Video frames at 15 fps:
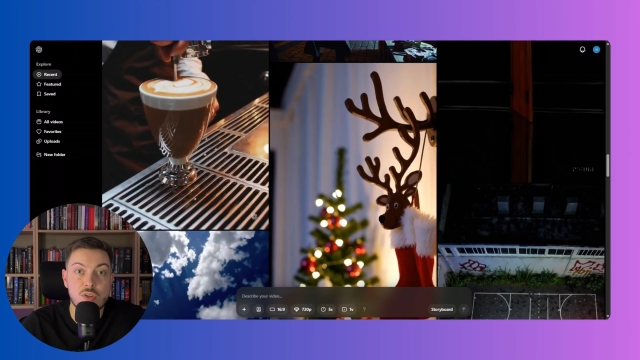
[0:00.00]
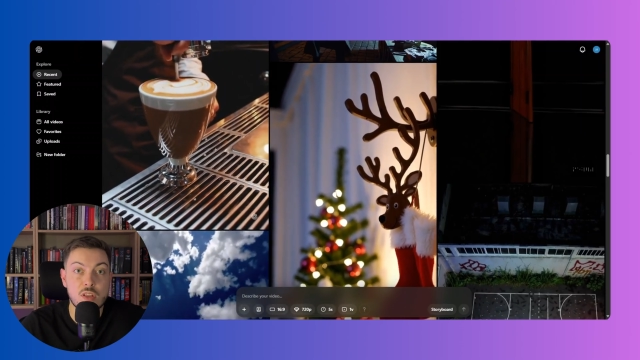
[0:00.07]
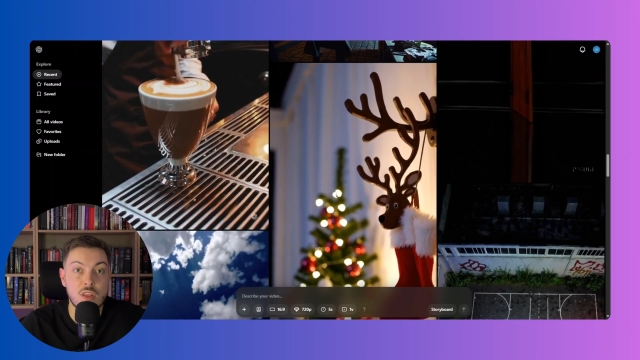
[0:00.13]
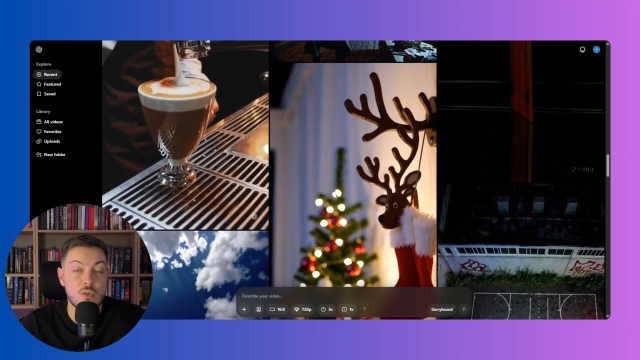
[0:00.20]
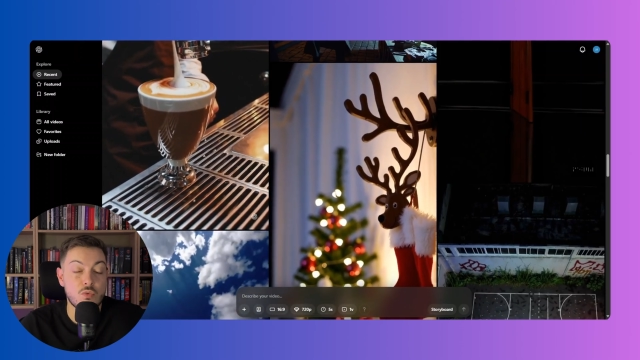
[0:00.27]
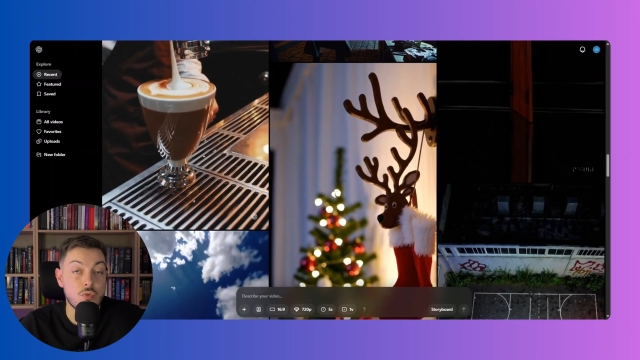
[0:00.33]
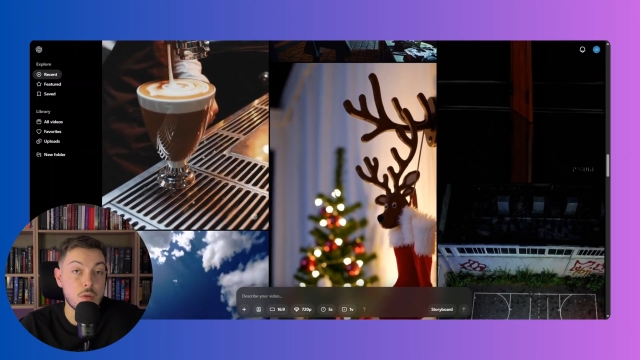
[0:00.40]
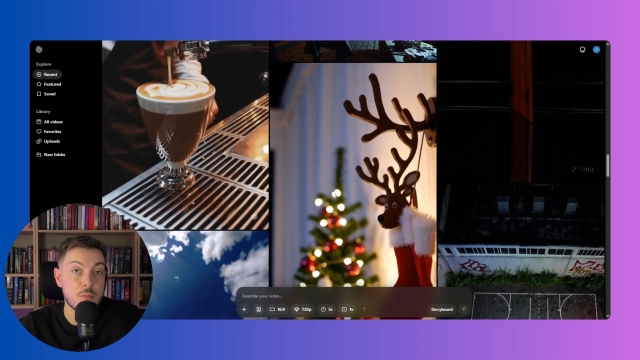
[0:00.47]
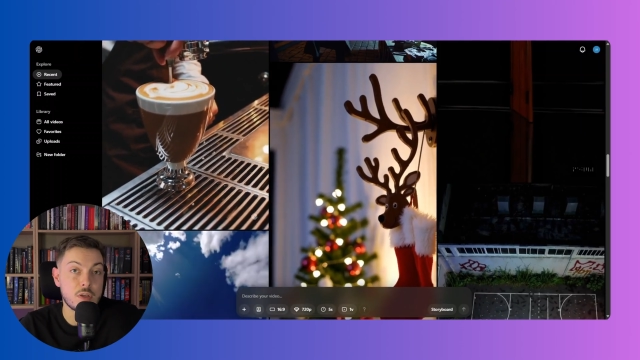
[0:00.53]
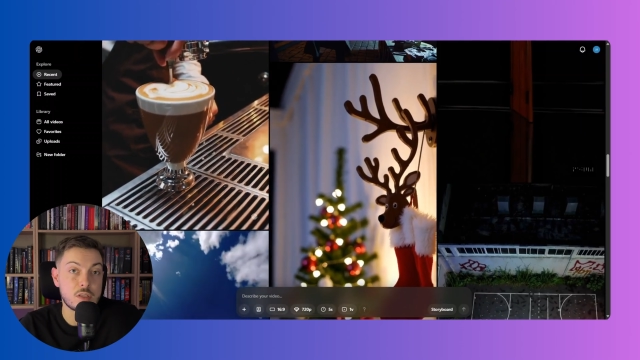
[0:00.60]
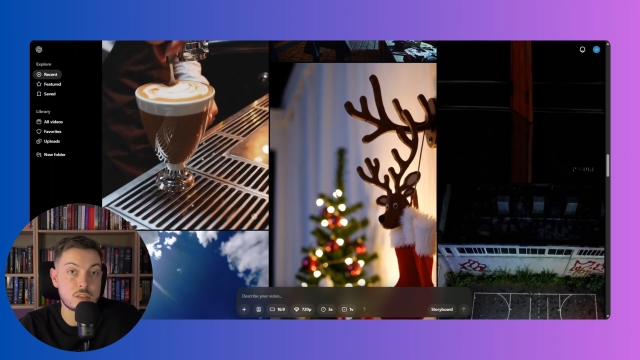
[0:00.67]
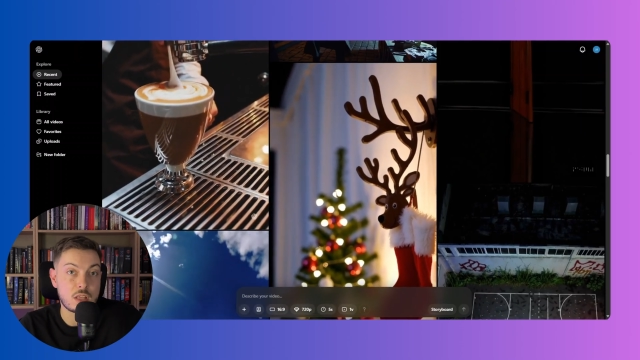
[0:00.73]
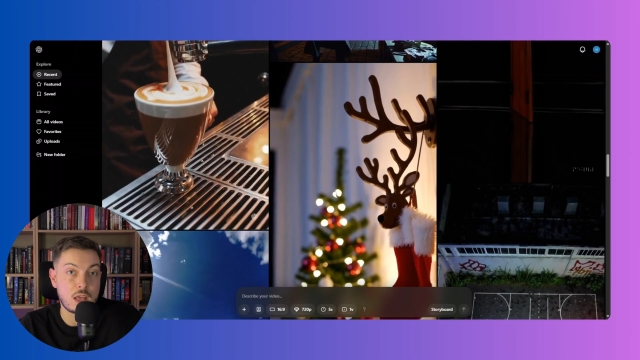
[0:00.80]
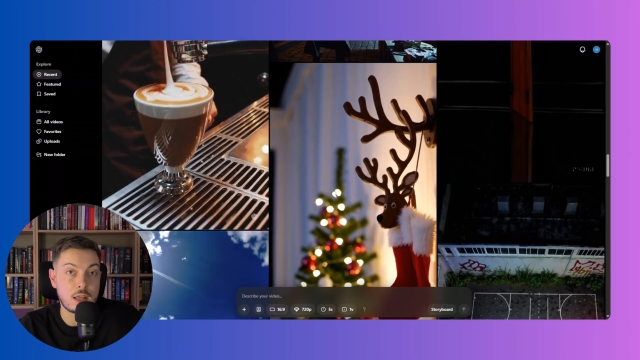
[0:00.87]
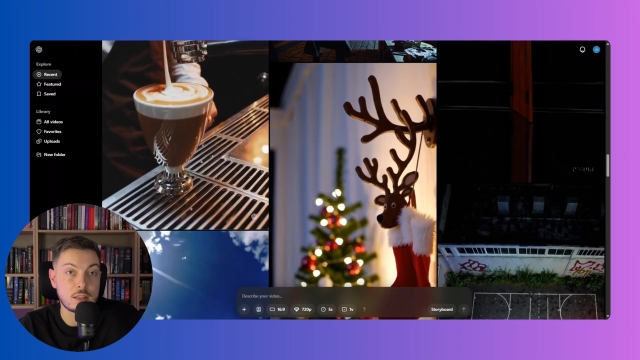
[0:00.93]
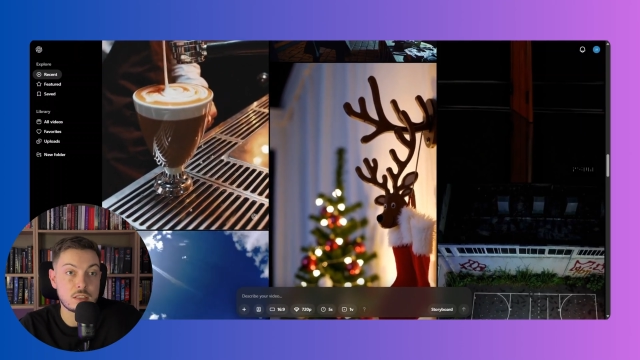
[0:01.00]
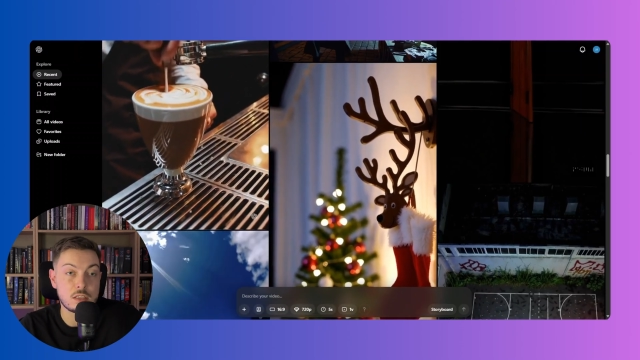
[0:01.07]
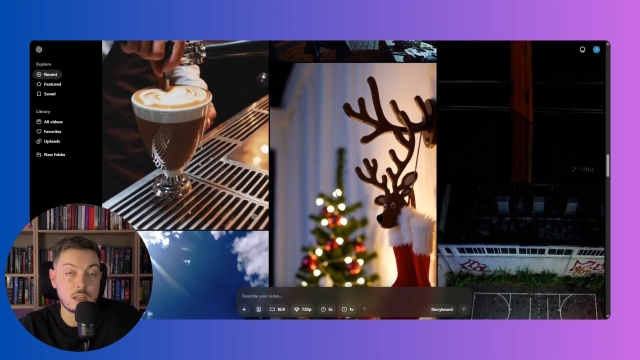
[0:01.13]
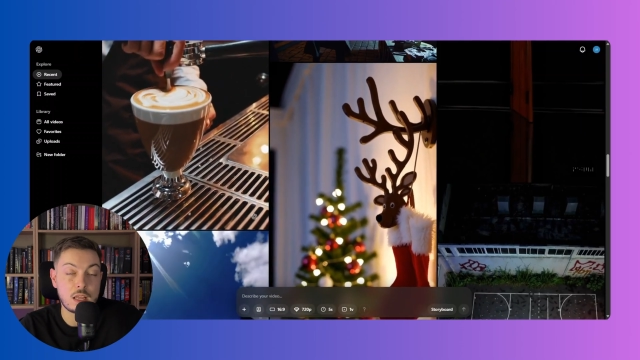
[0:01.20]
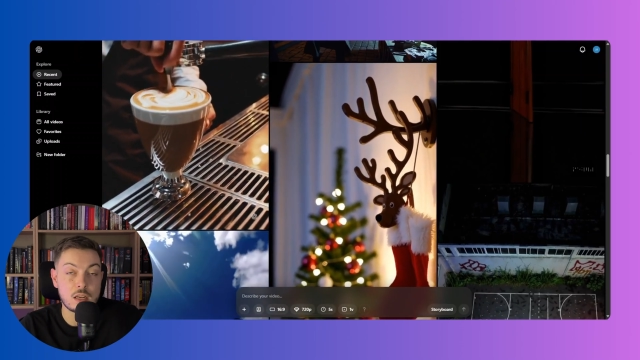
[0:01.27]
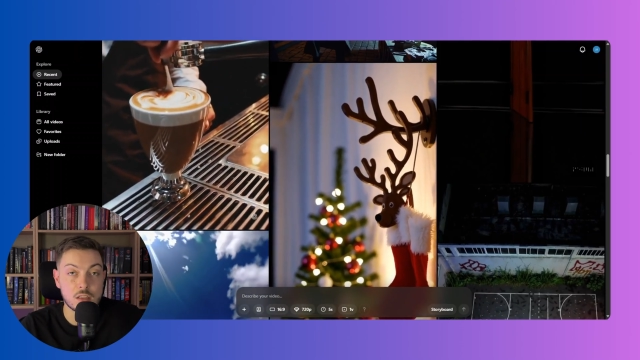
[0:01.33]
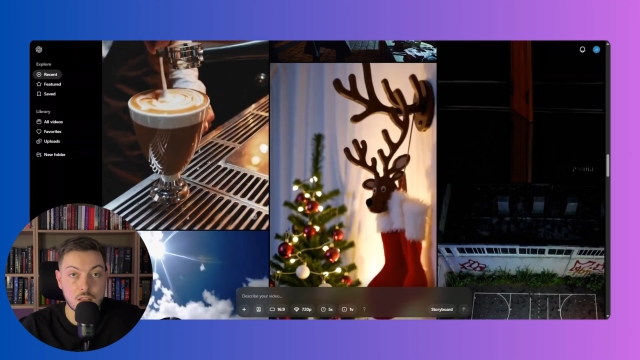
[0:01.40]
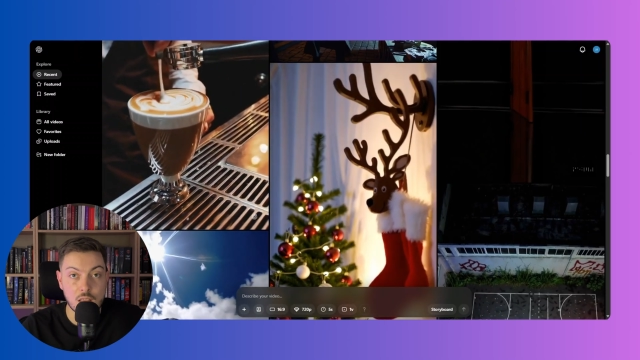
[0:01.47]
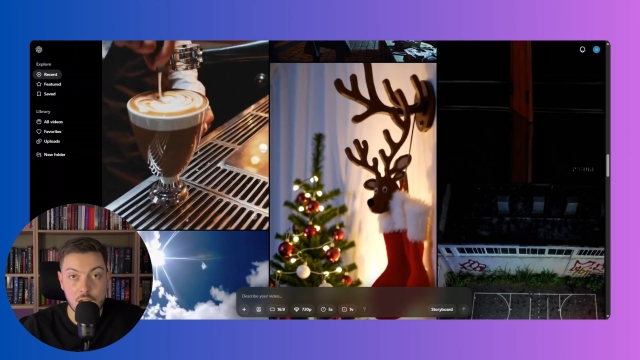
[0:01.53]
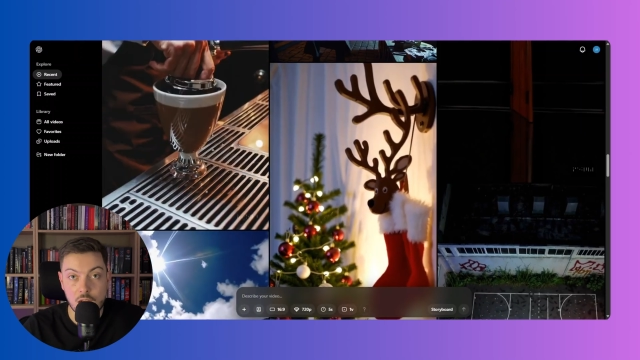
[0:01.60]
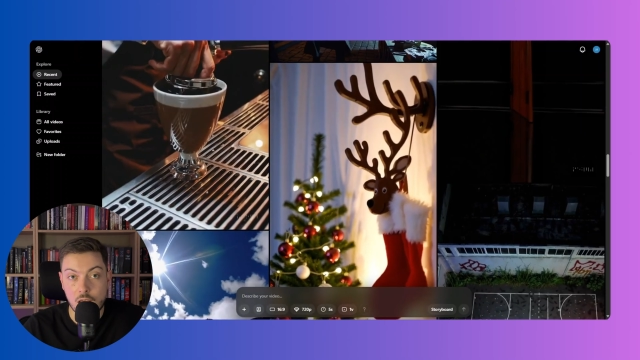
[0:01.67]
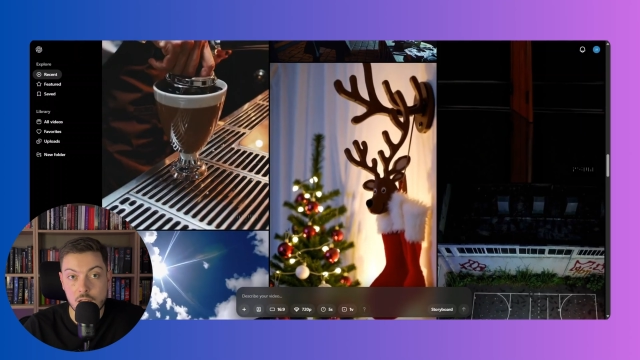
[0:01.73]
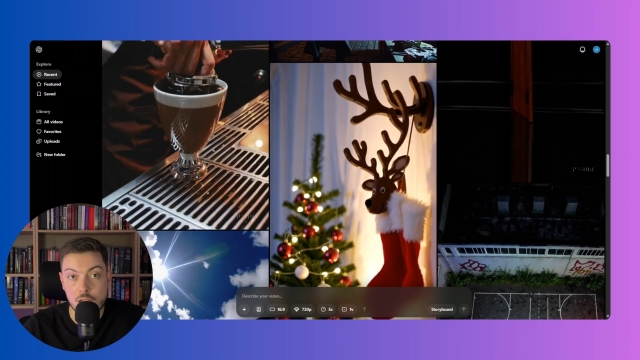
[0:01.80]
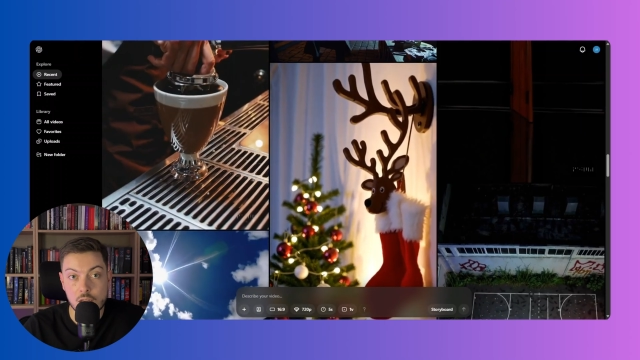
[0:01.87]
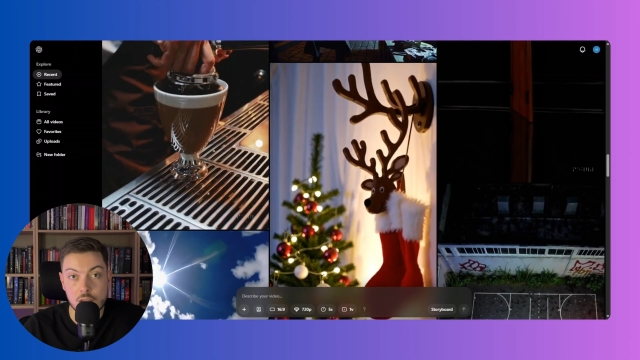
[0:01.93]
and then remix that and edit
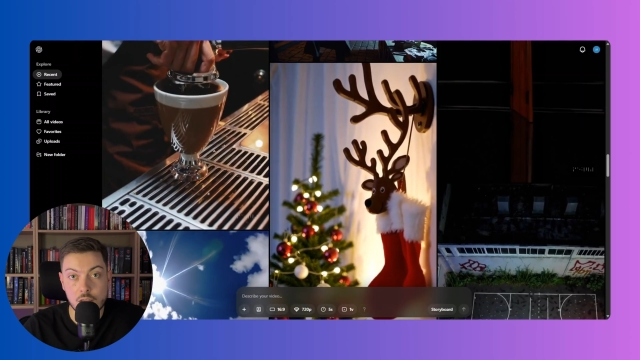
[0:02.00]
that